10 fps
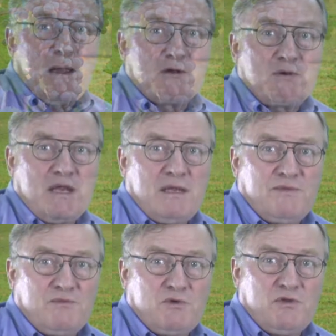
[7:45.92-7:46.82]

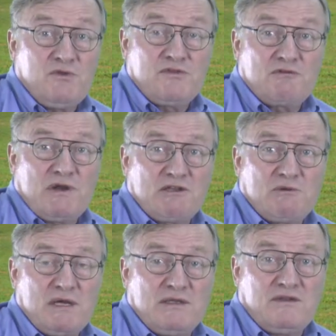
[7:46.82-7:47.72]
grapes produce great
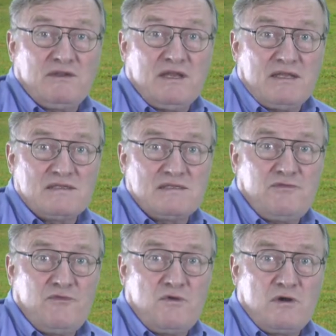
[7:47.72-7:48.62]
quality, dense,
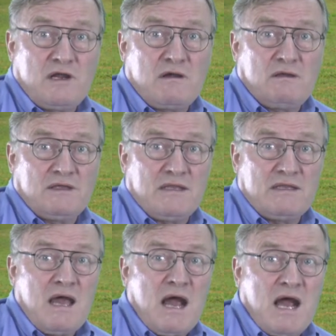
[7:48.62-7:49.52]
full-colored
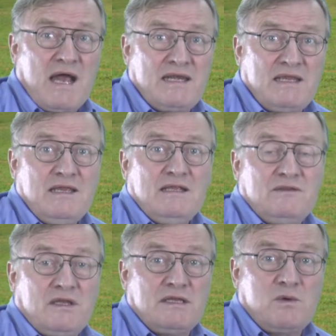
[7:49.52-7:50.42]
and highly
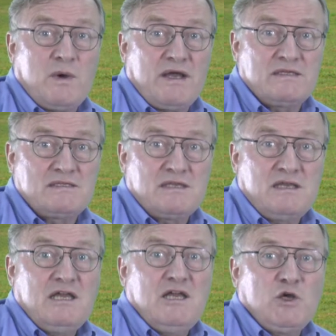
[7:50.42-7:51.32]
tannic wines.
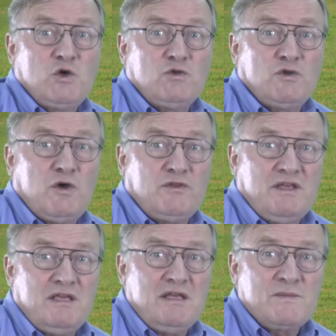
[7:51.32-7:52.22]

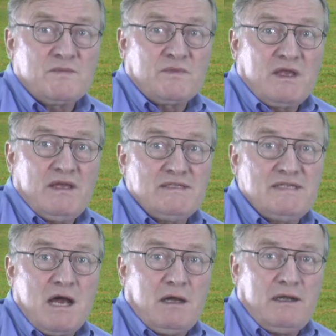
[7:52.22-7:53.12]
Côte-Rôtie is
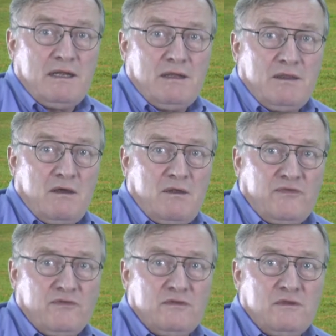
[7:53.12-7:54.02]
the only
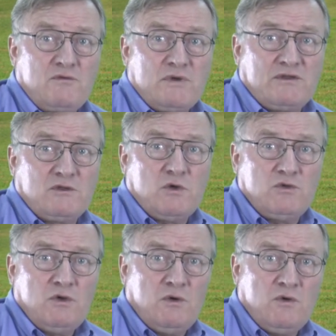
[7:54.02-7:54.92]
northern red
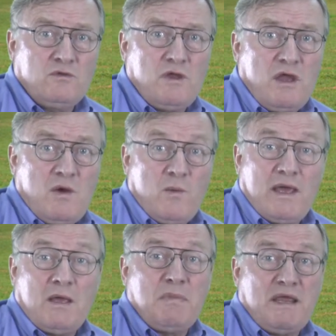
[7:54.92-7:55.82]
Côte du Rhône
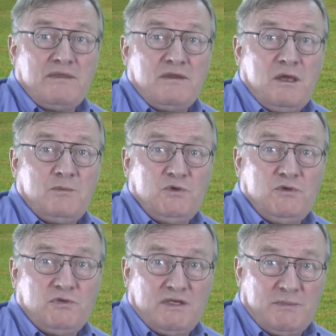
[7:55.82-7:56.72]
where a blend up to
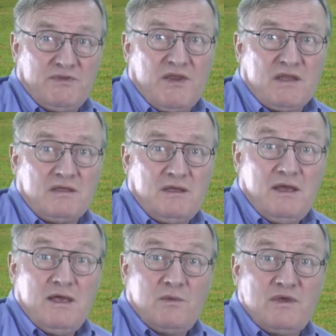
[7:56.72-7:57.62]
20%
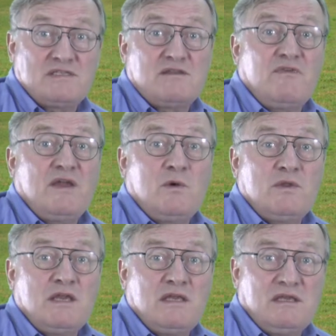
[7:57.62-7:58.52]
with
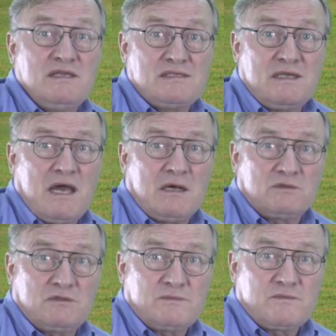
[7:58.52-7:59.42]
Viognier is
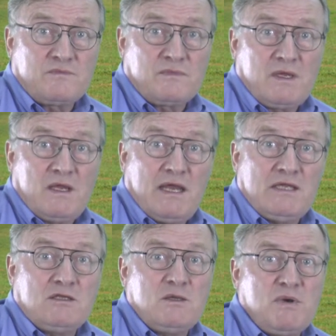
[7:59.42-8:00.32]
allowed.
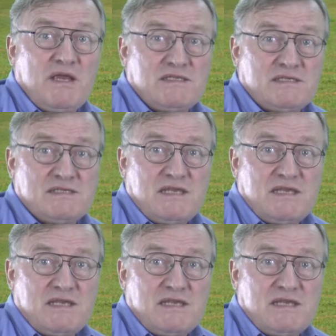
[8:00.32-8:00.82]
In other places,